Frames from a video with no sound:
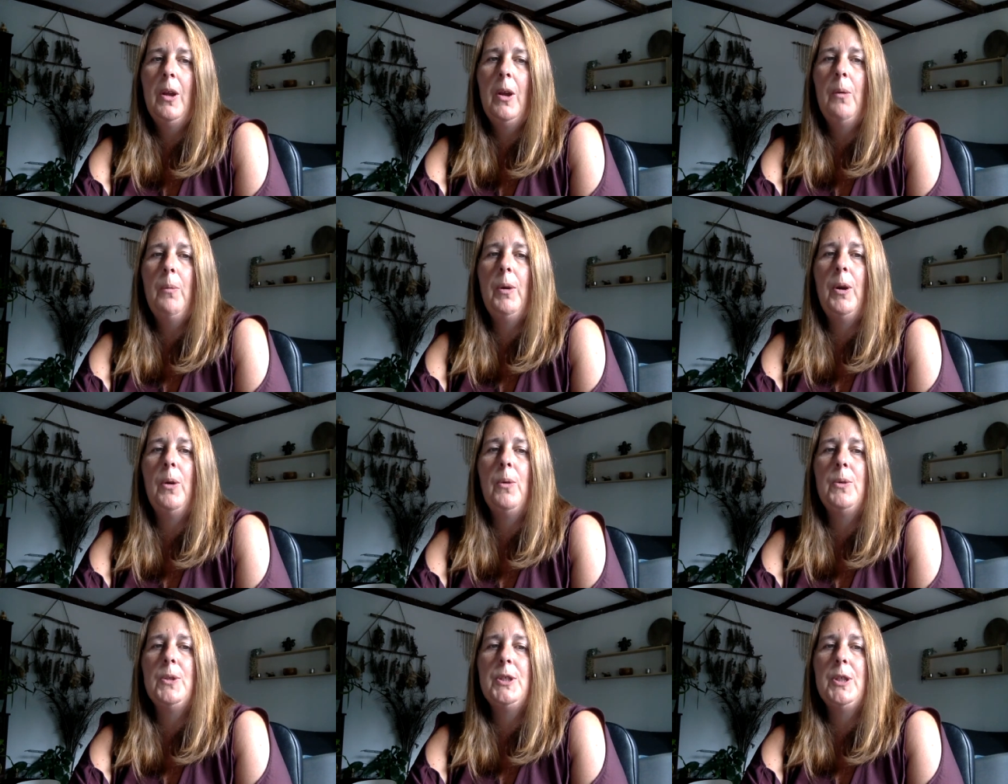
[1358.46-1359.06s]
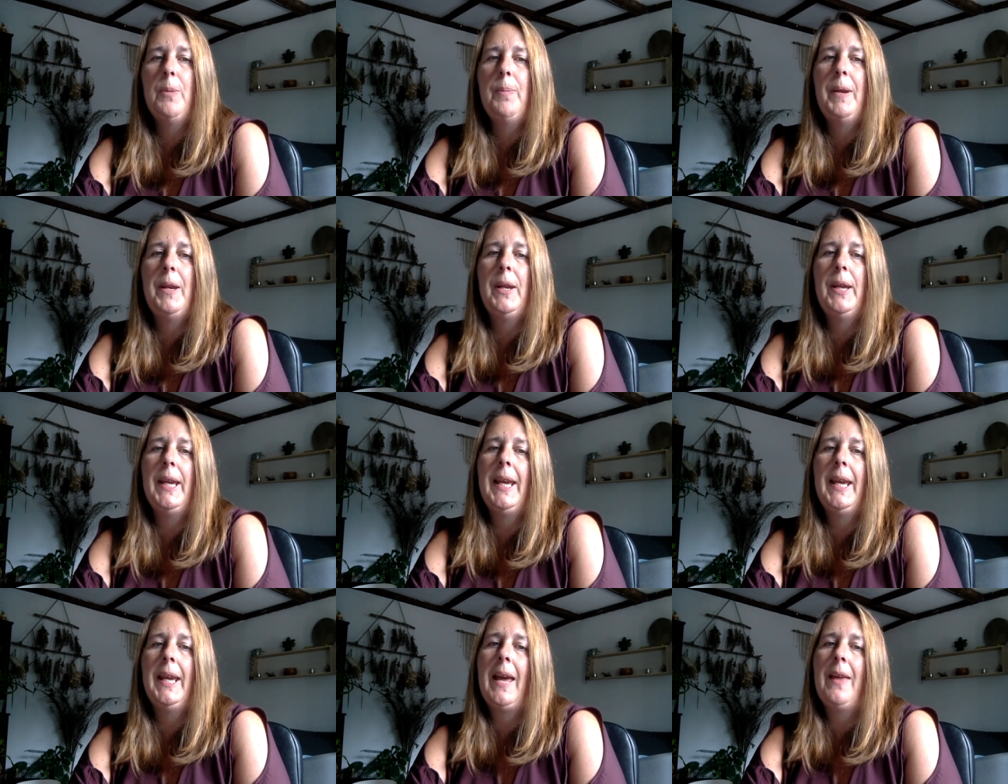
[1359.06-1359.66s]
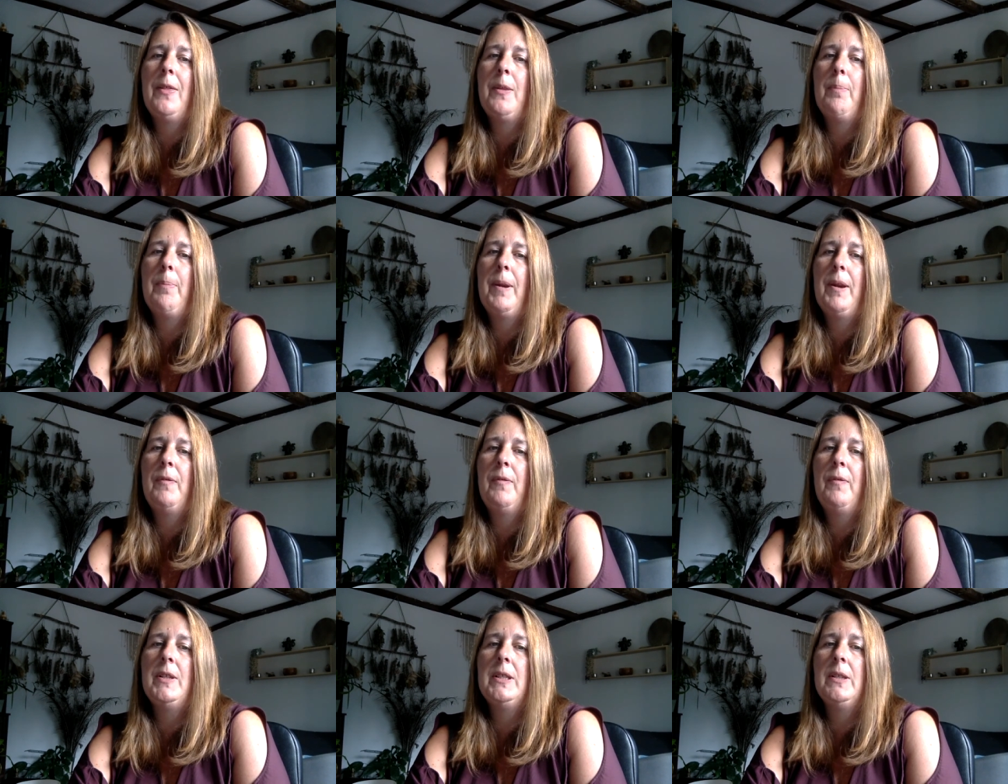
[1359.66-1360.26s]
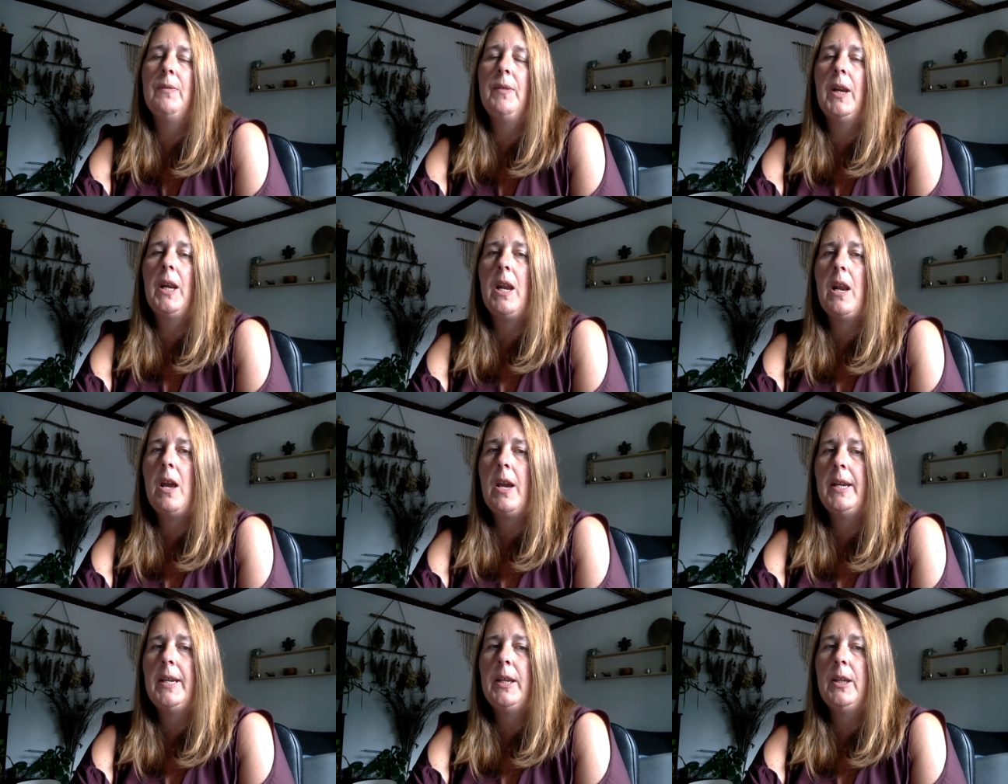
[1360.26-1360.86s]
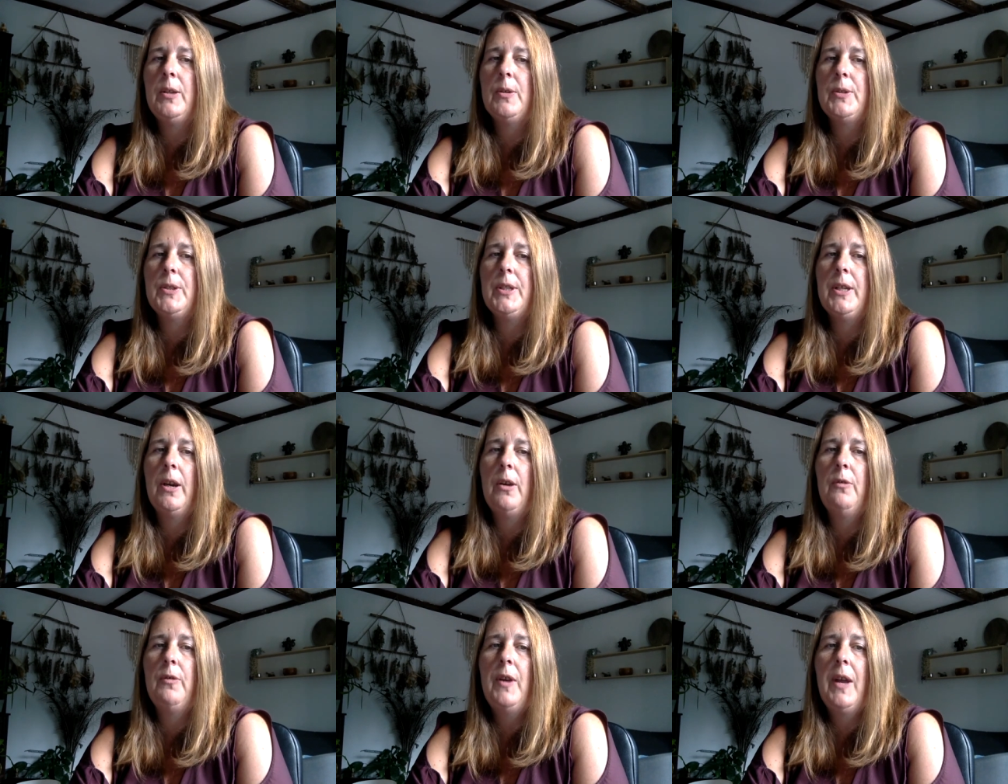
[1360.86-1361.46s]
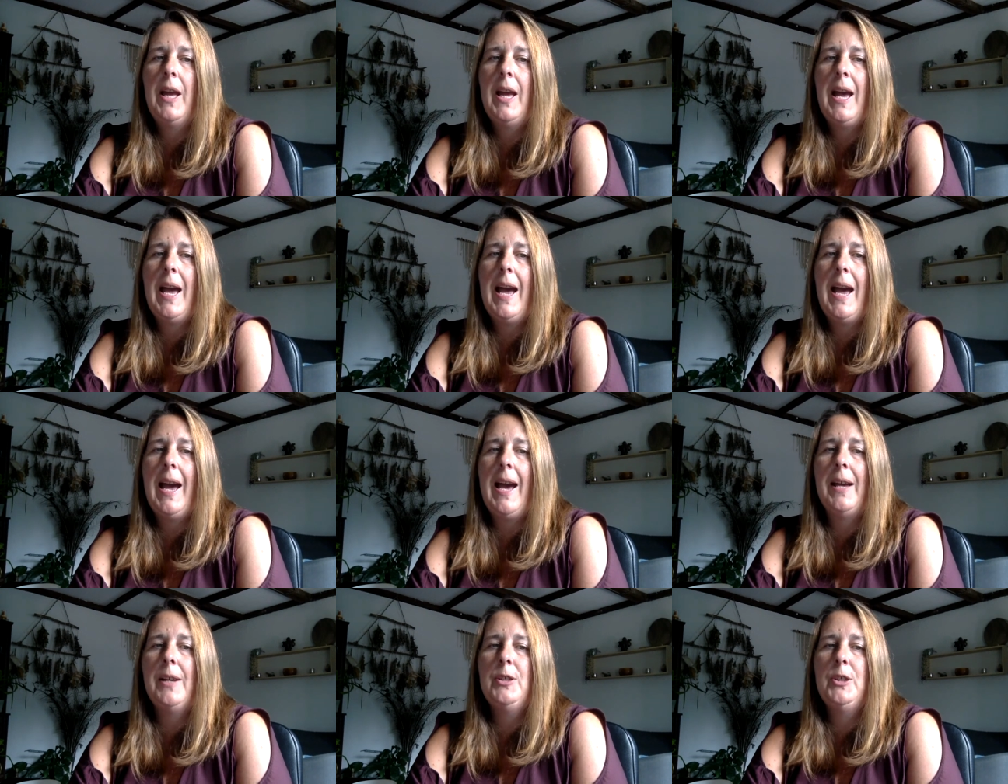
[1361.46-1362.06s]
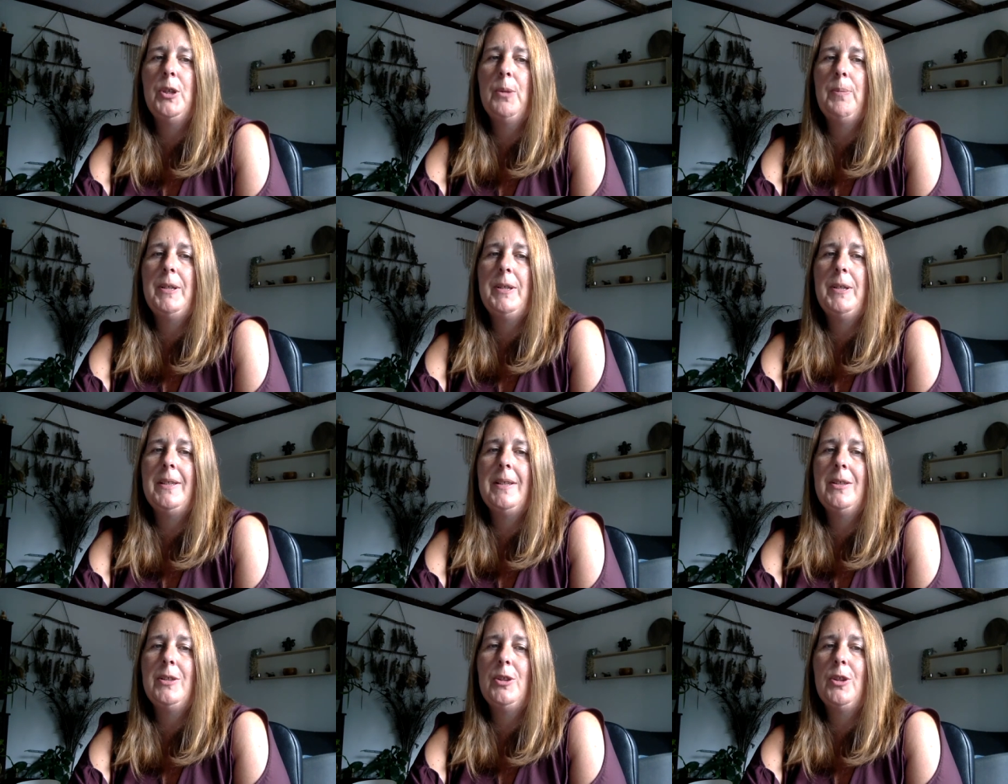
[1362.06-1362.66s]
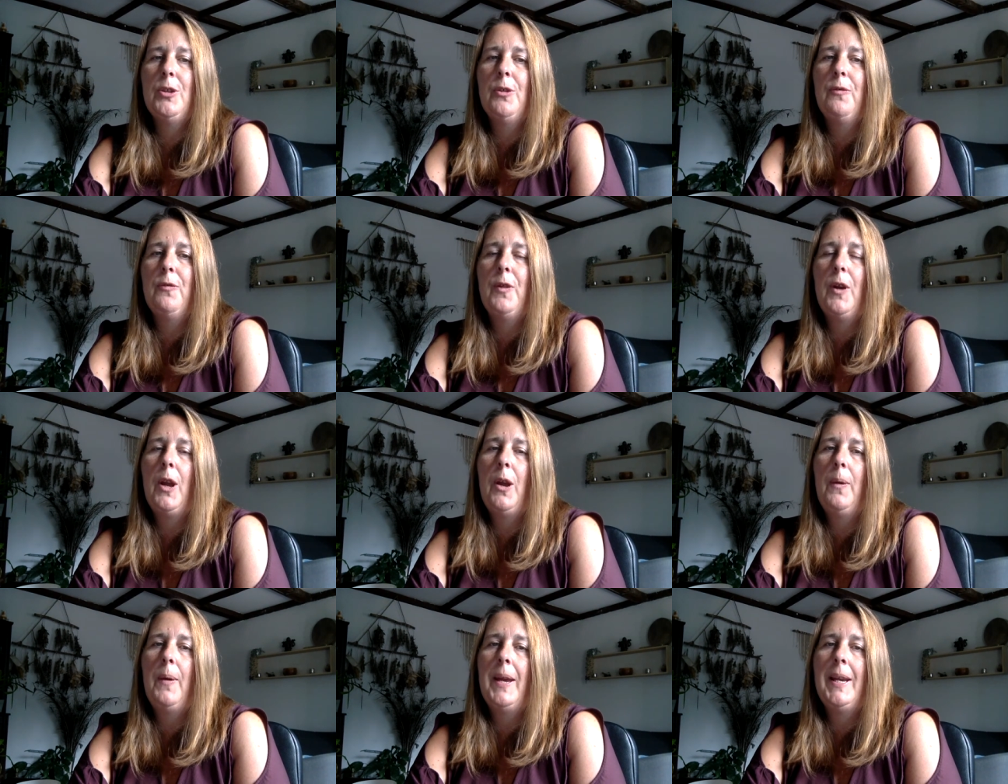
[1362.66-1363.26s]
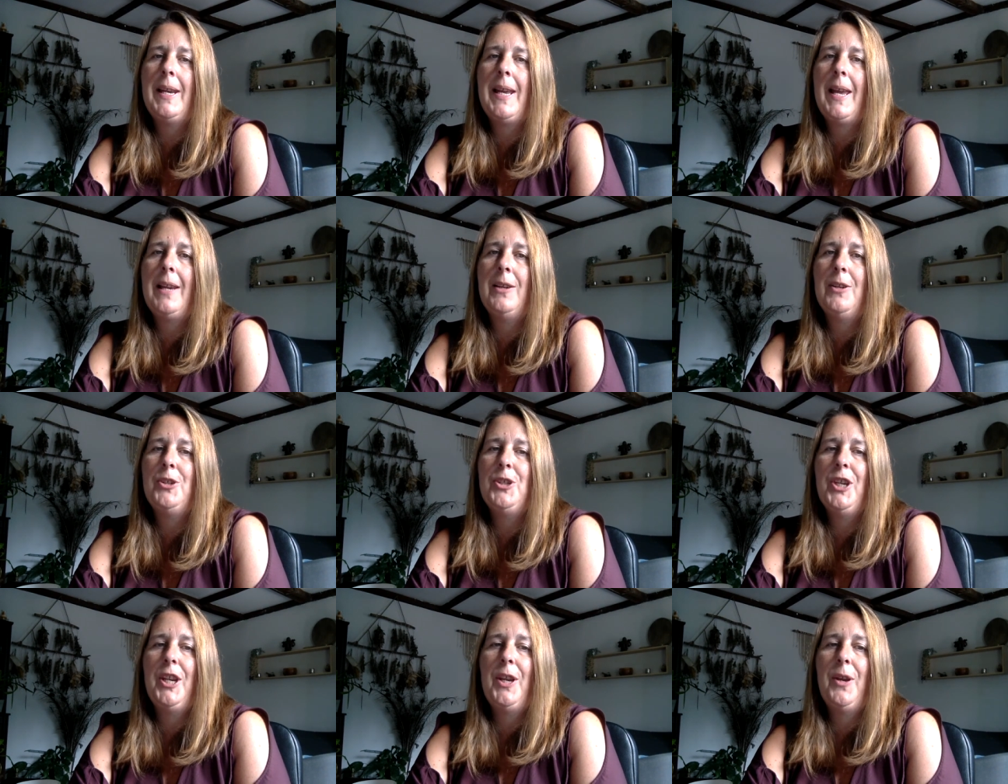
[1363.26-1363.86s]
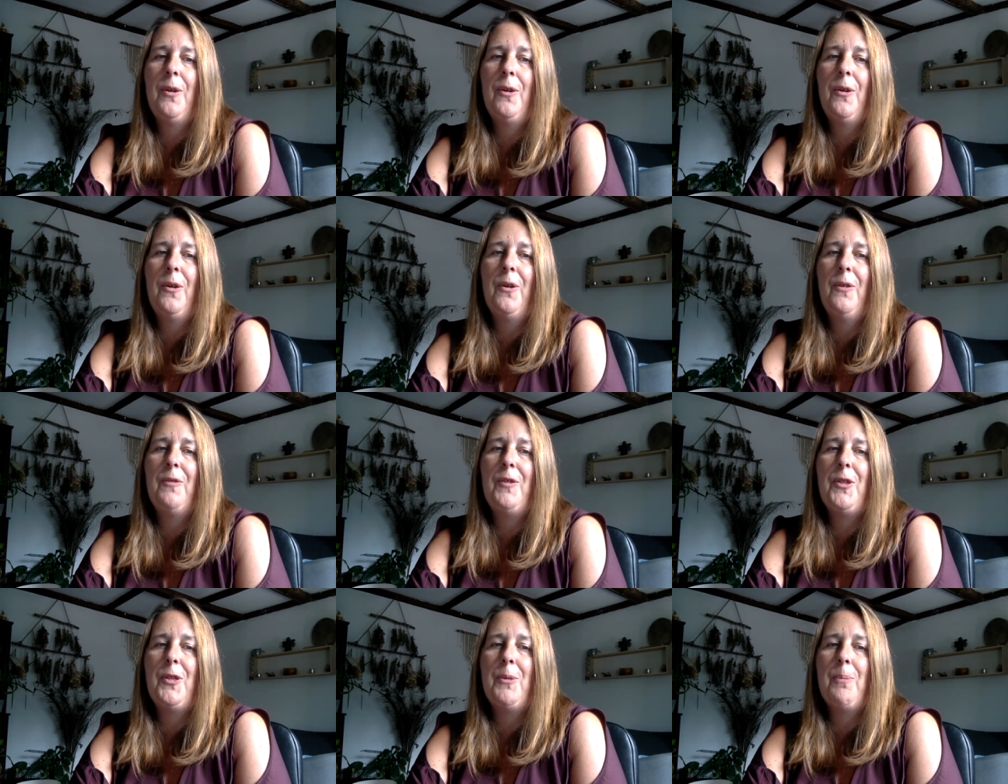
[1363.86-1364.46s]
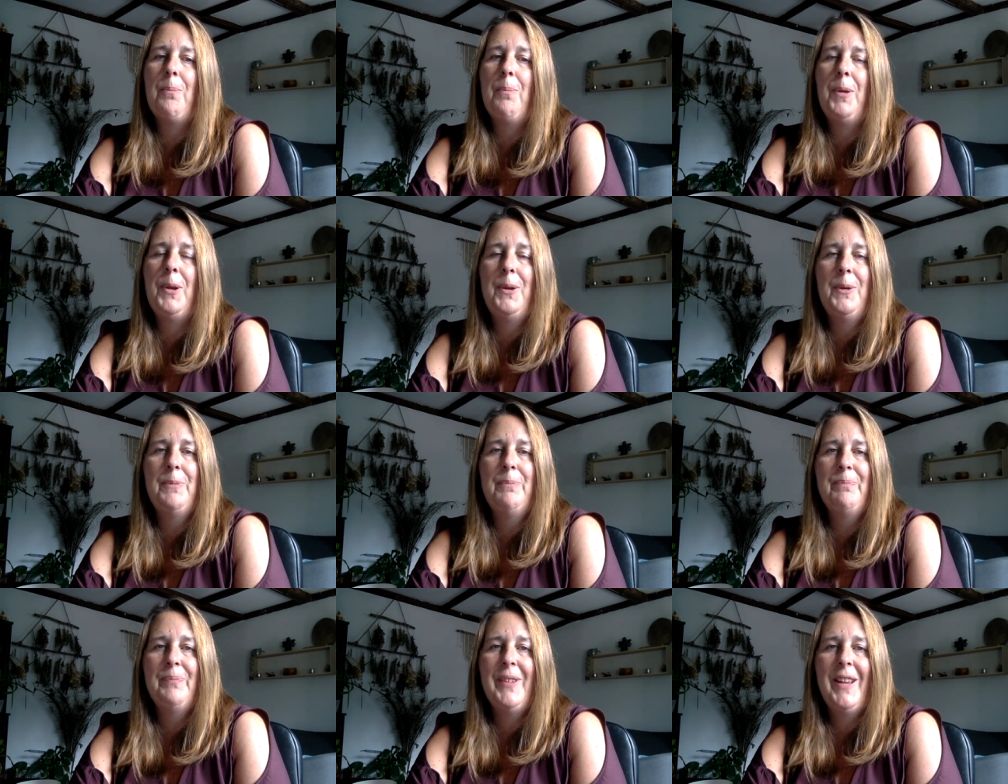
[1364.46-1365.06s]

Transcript: We'll also be looking at the benefits of aligning yourself and your business to the flow and energy of the moon.